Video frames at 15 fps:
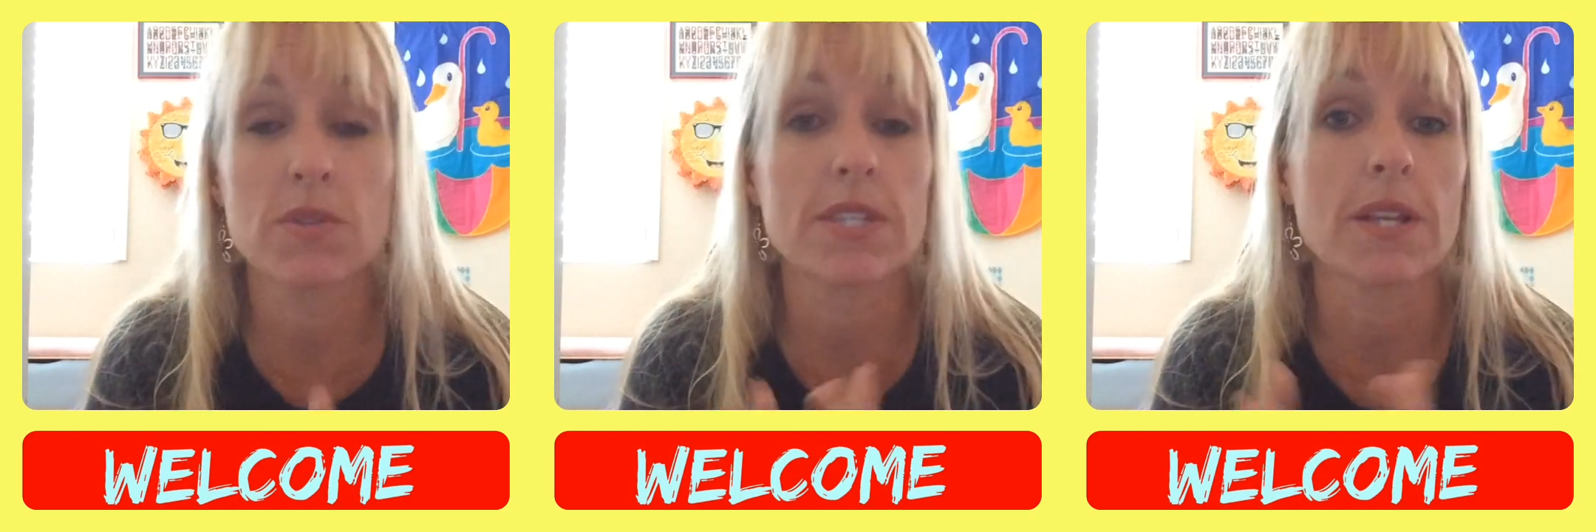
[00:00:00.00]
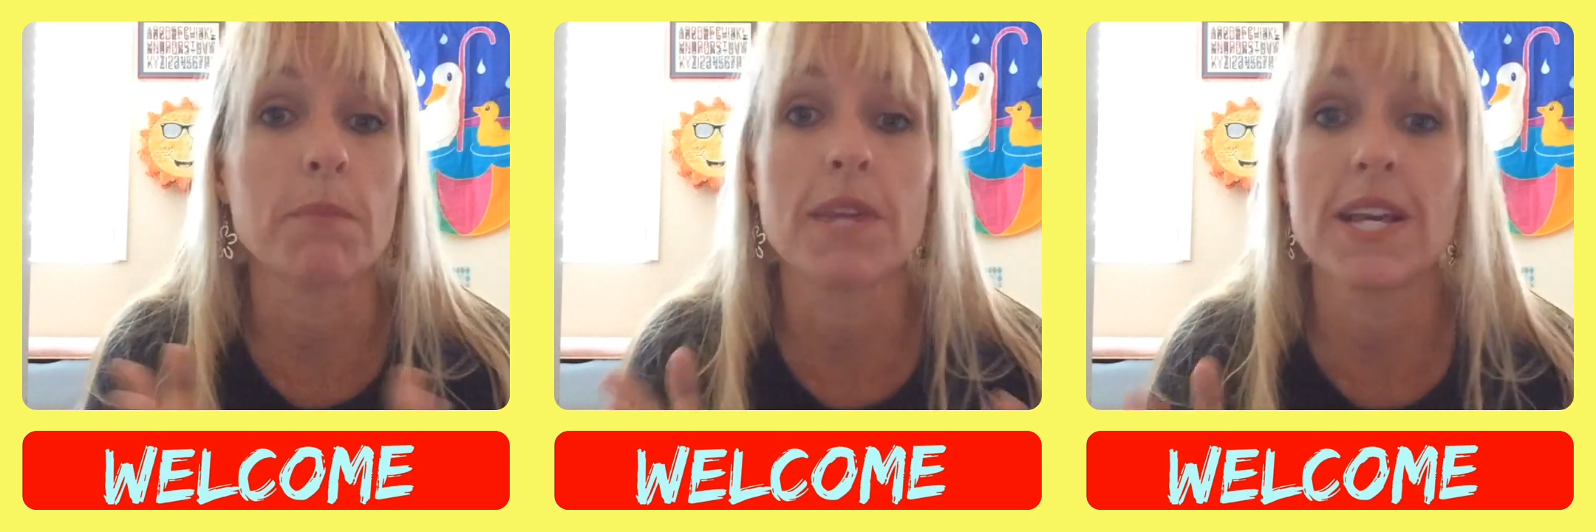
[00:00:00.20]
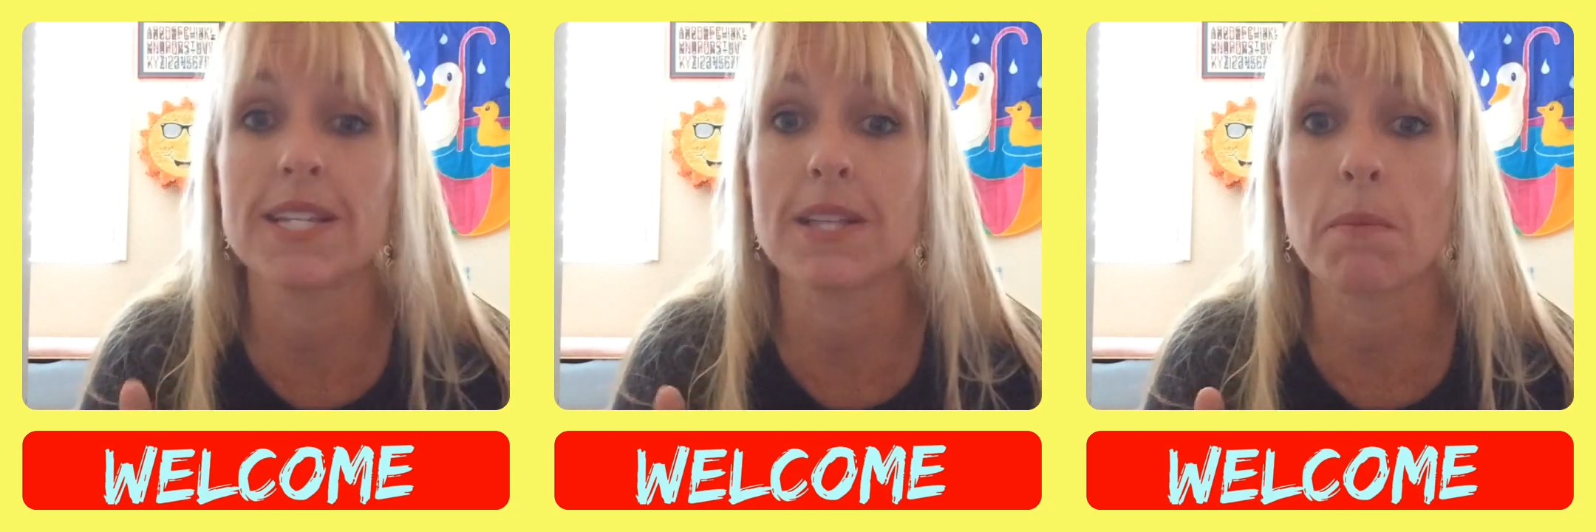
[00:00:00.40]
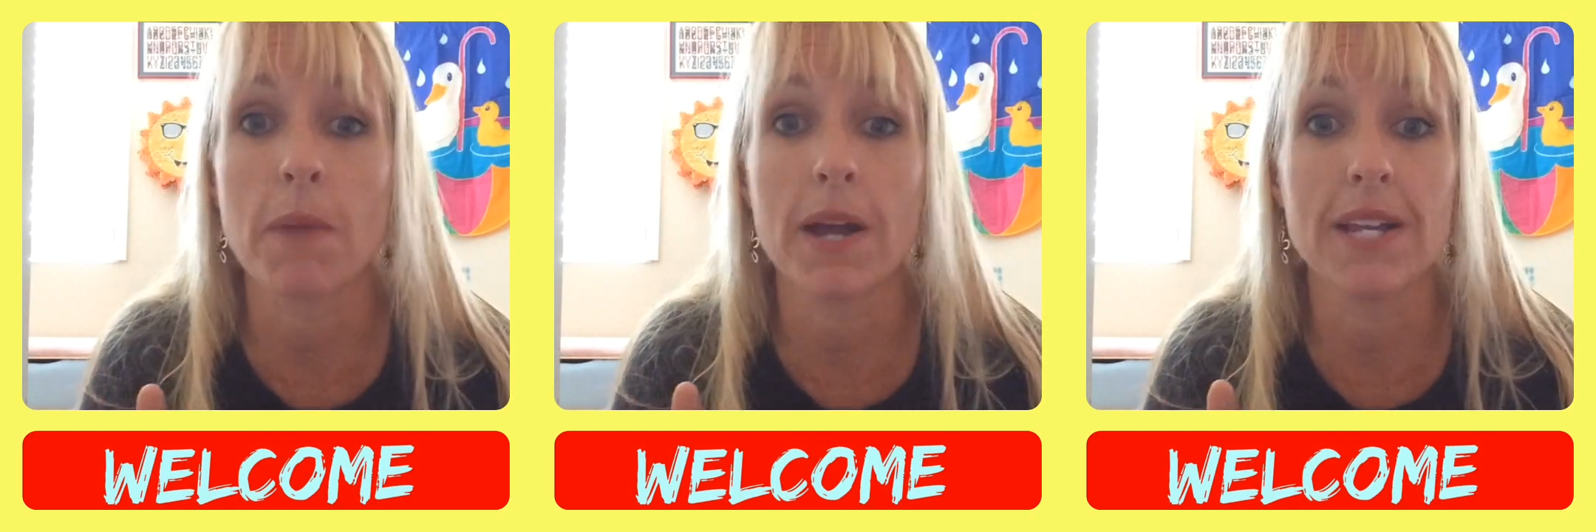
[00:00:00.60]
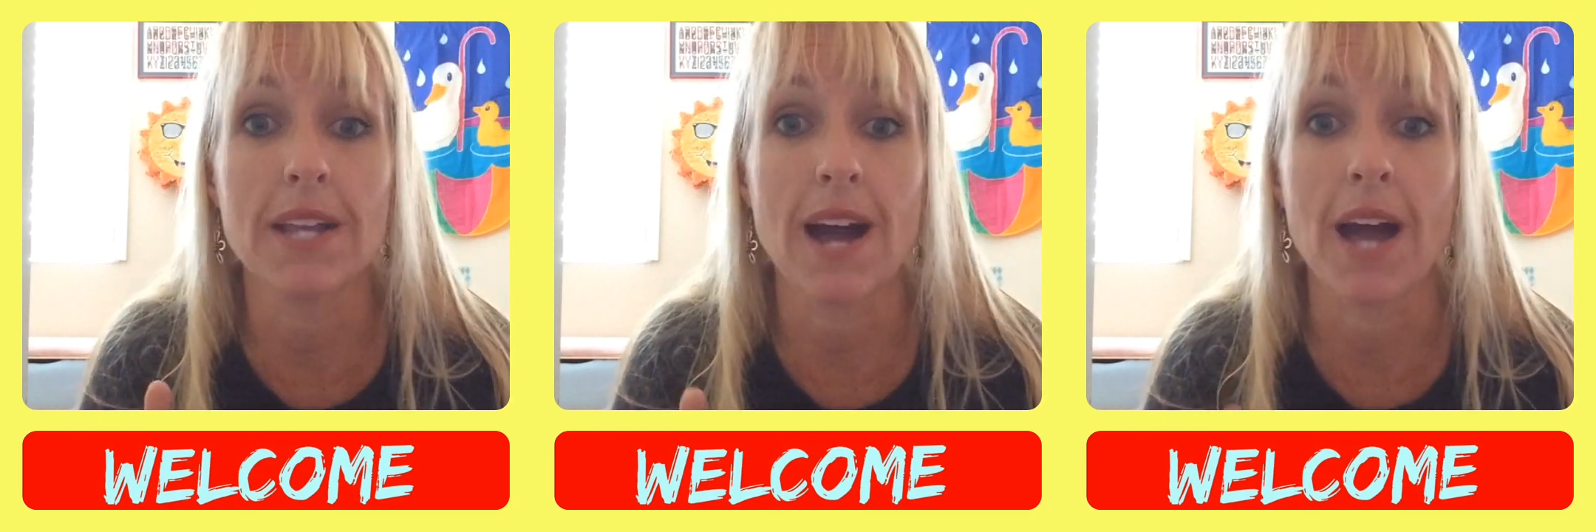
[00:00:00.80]
some days it
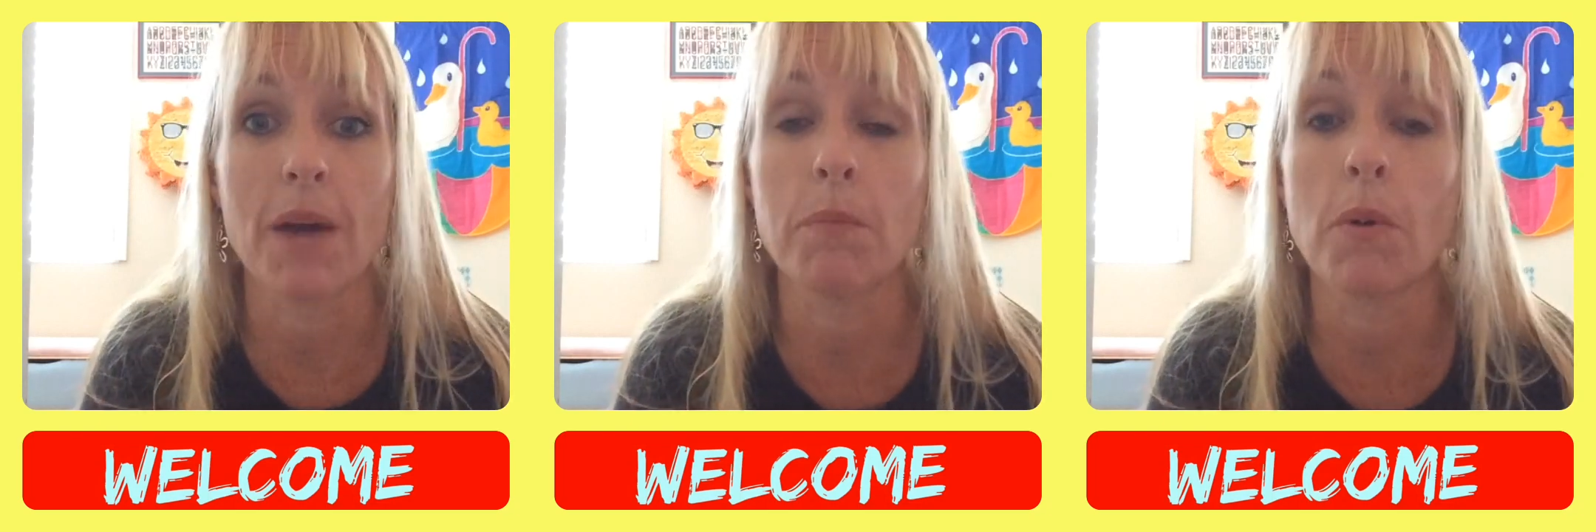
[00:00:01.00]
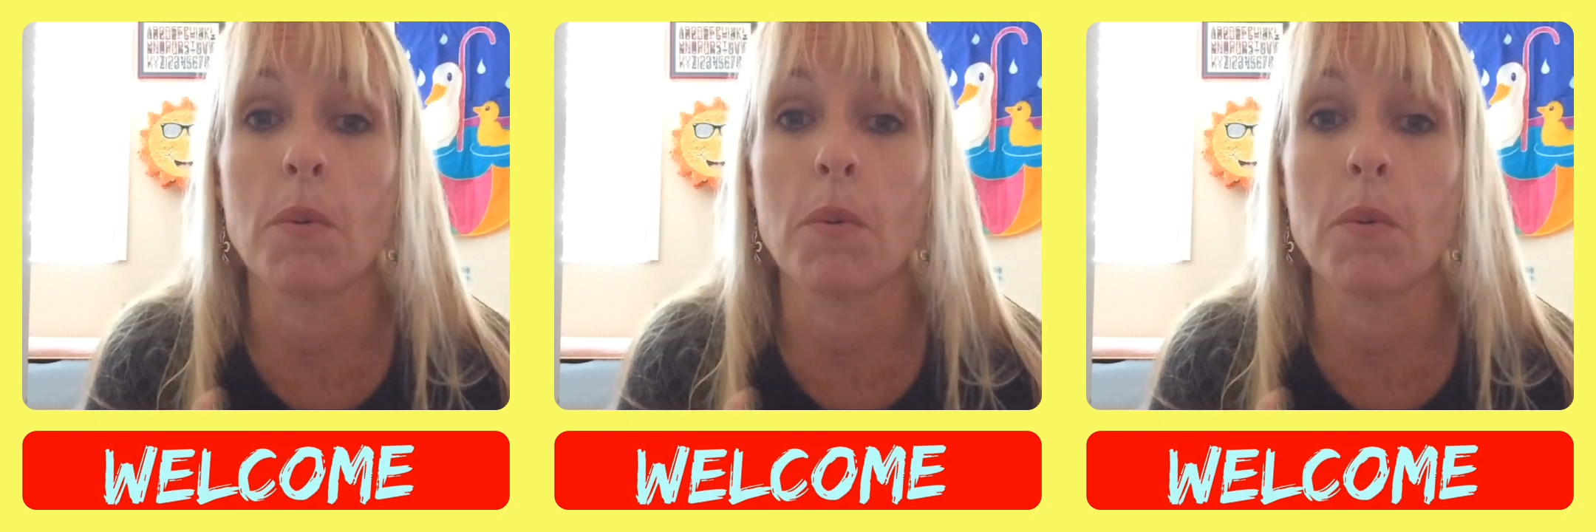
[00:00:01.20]
might not.